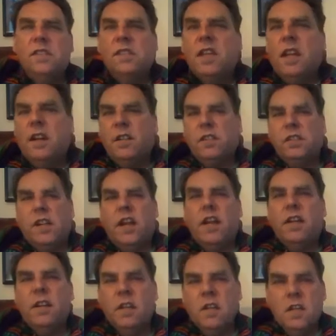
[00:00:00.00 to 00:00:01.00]
This
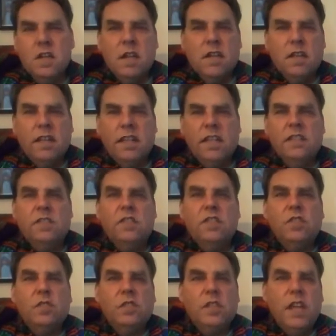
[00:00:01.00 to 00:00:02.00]
energetic leads
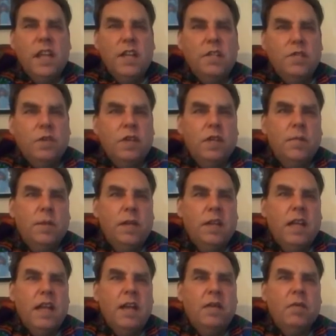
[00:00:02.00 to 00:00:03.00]
to
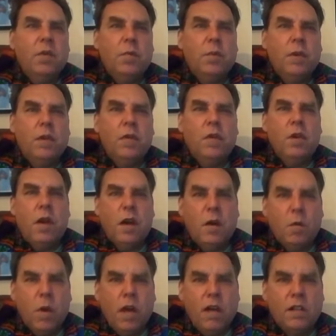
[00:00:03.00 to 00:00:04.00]
daydreaming and would be
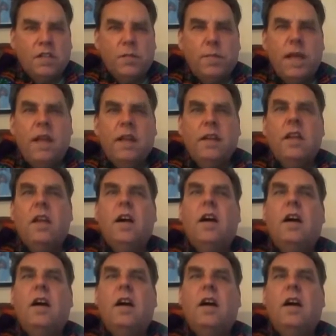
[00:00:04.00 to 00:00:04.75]
well spent